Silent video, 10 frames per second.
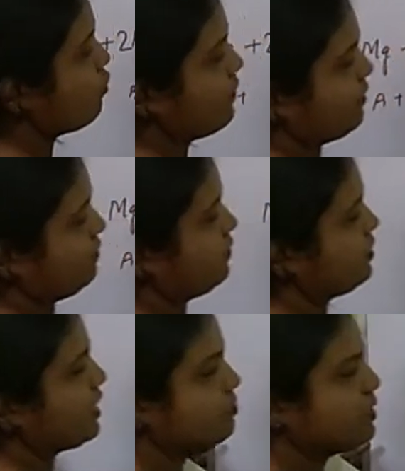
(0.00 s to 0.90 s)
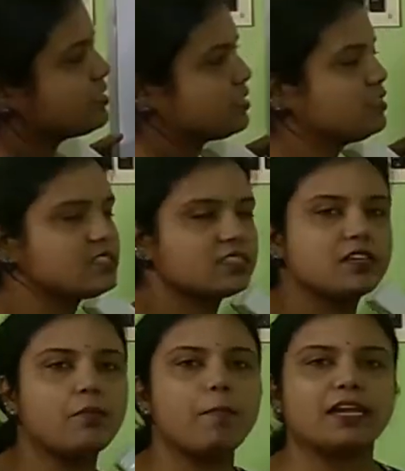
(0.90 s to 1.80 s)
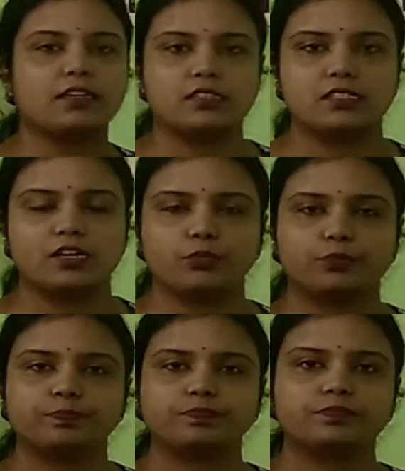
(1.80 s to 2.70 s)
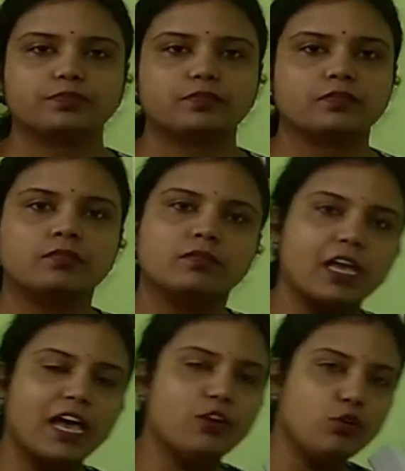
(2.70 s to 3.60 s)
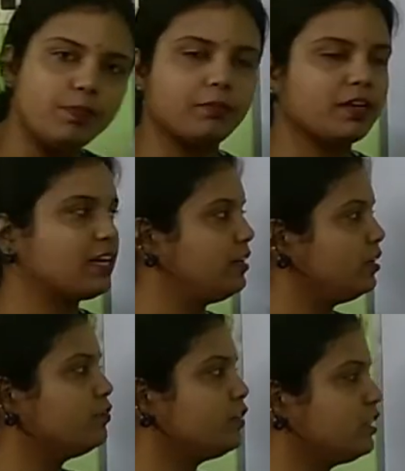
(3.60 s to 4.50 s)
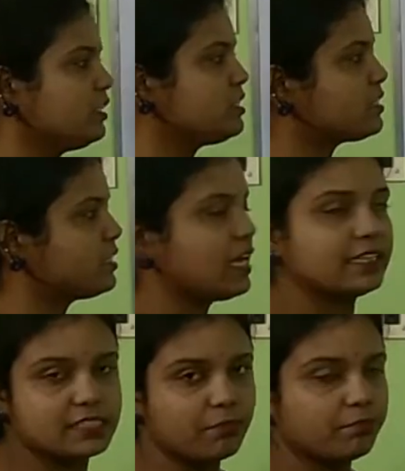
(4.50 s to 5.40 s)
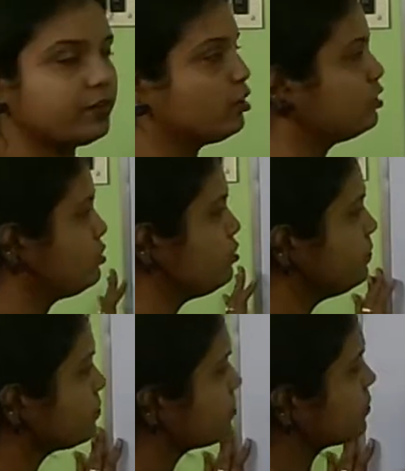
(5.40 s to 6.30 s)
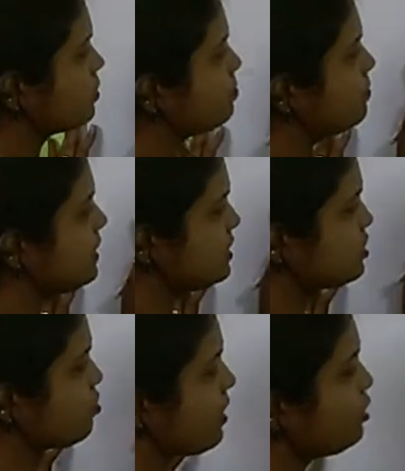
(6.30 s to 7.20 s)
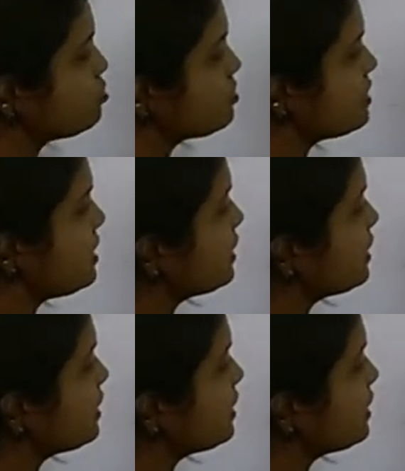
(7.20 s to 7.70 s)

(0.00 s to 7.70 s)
5. That means it is balanced now. I hope I'm clear with this example also. Please try to see